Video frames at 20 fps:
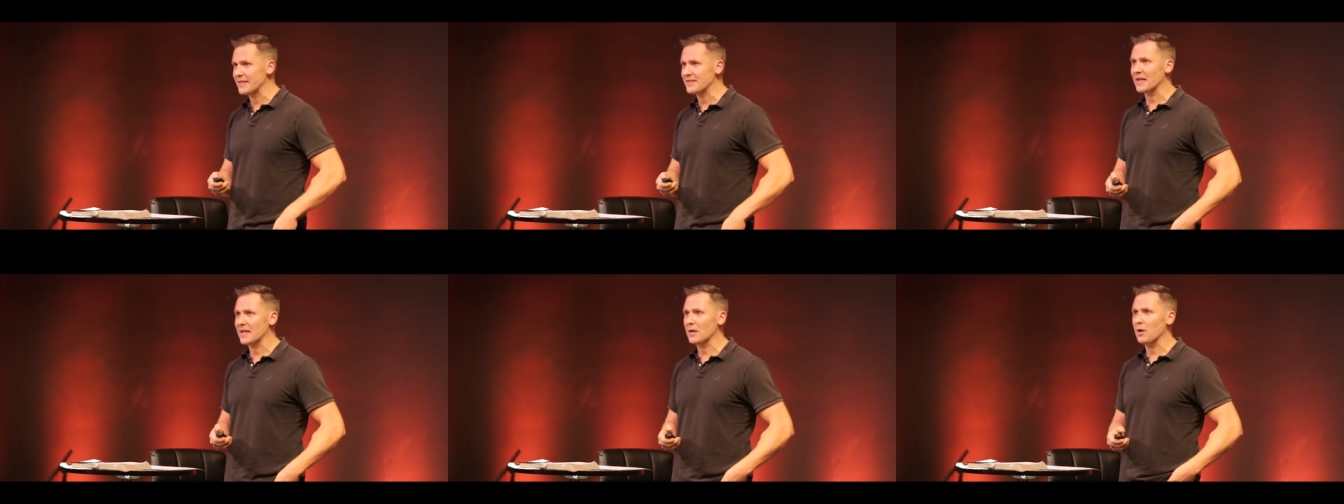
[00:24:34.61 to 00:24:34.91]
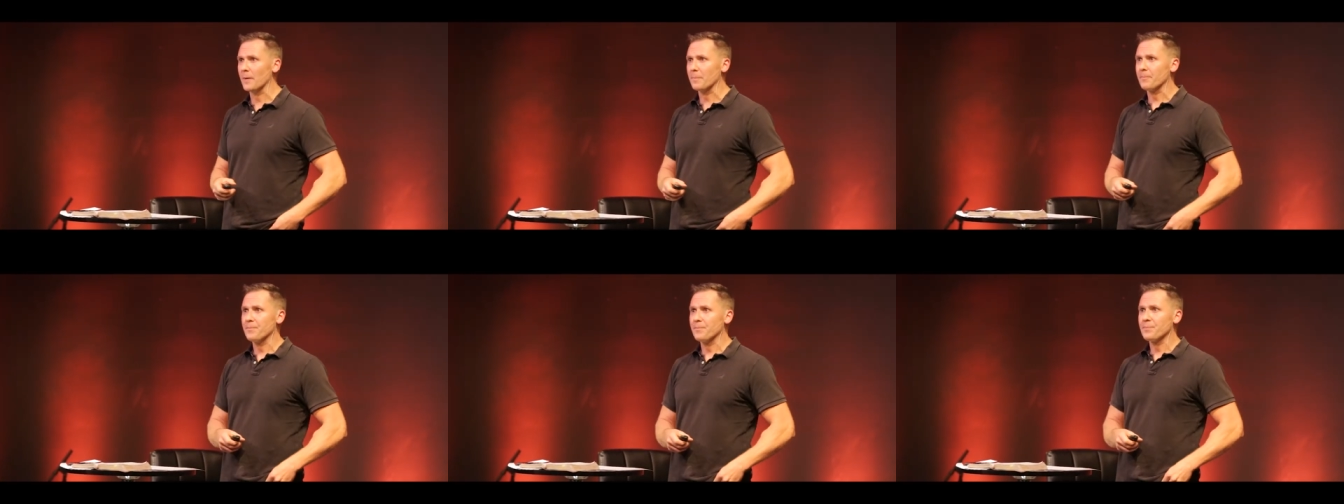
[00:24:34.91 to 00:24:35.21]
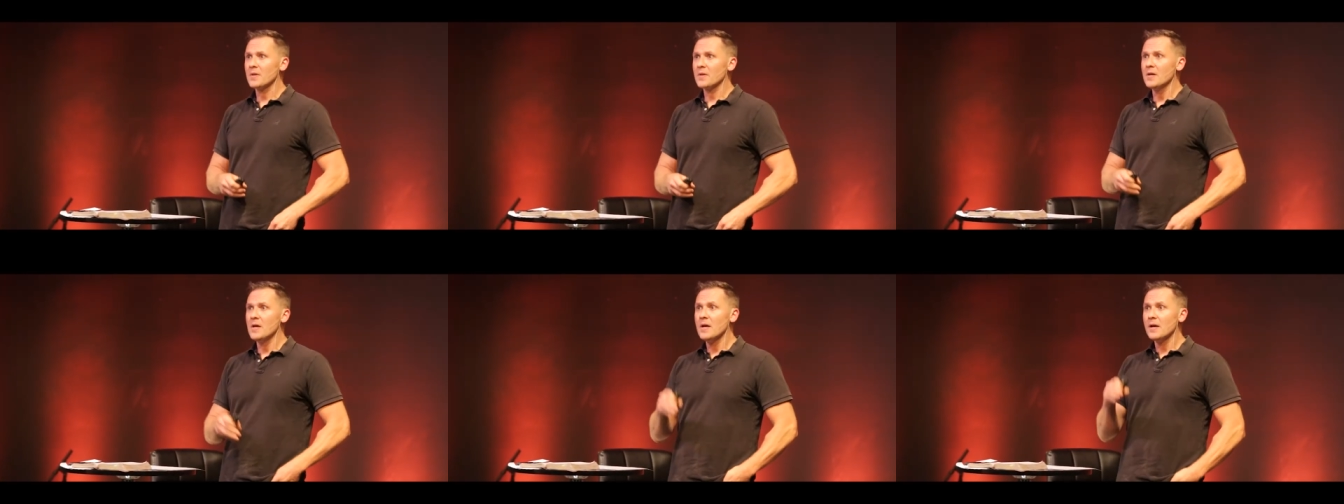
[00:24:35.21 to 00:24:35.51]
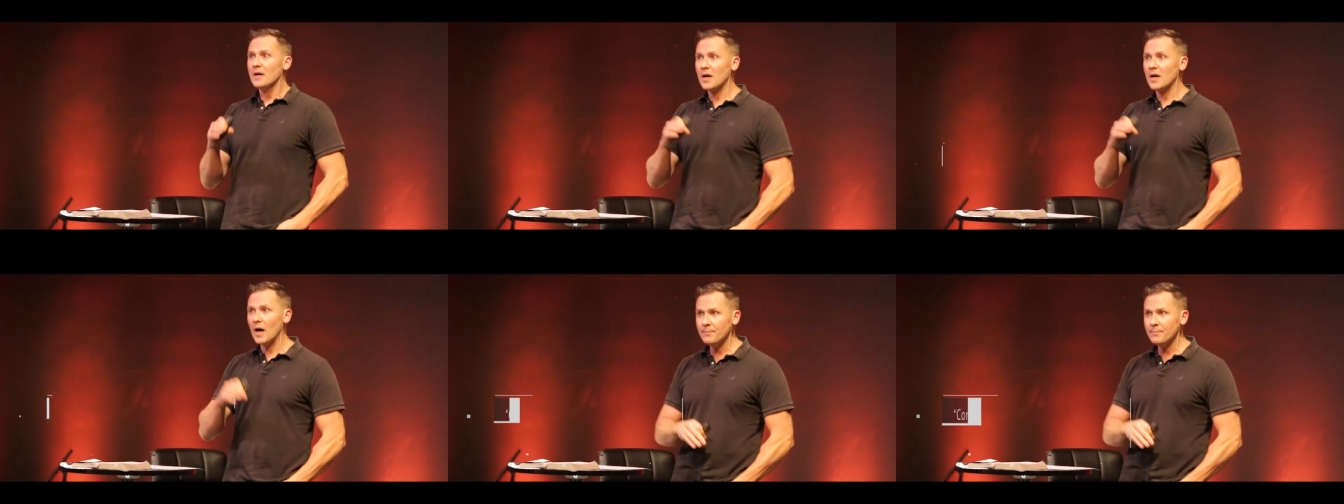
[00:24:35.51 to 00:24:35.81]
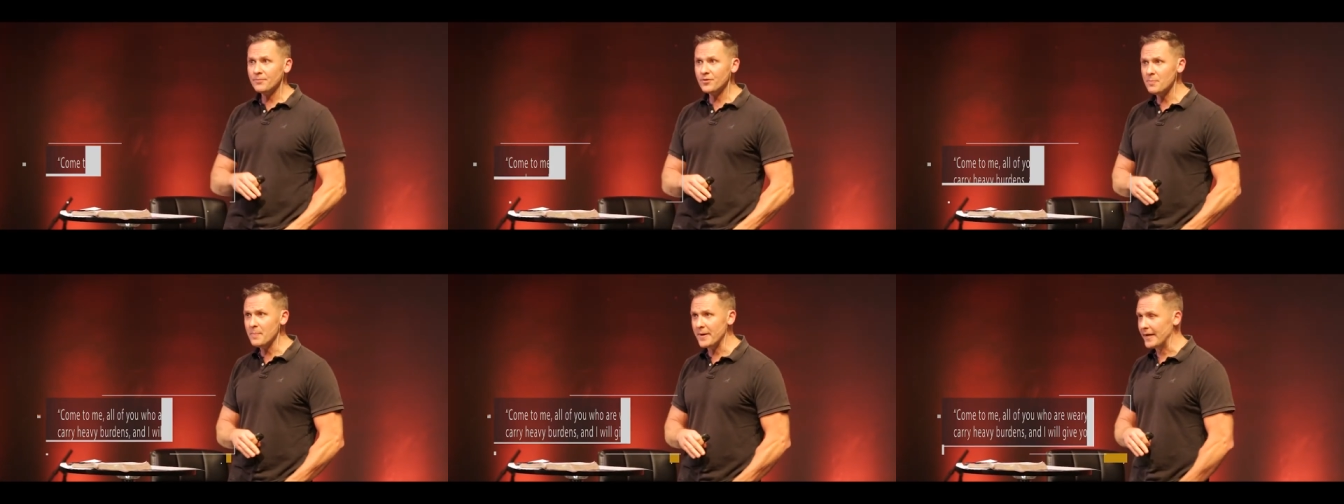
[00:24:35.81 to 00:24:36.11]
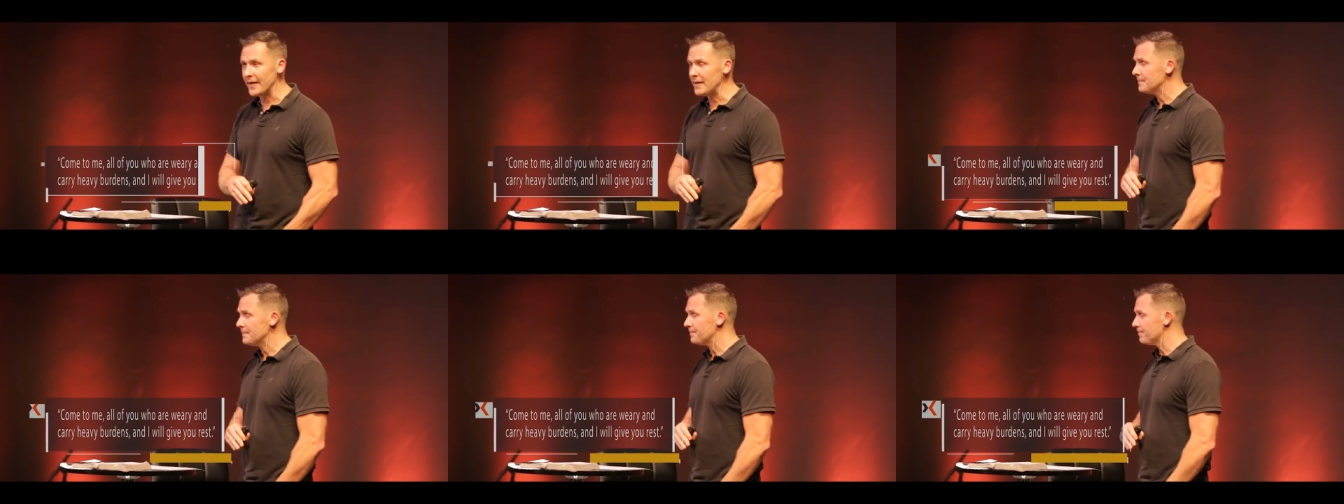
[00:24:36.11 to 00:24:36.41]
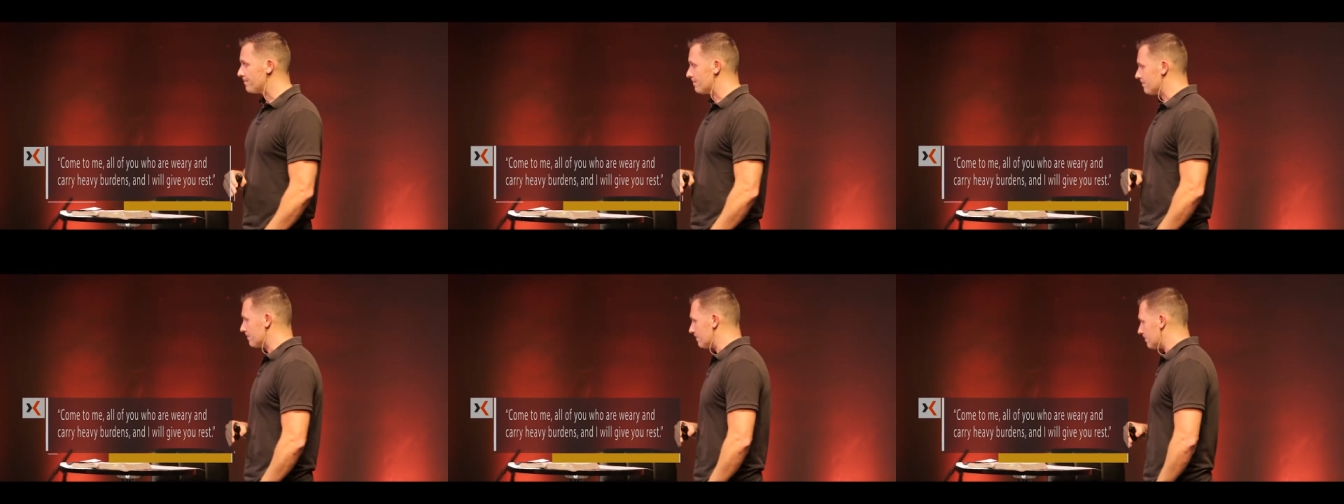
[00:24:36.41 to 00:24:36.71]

He said, look, come to me,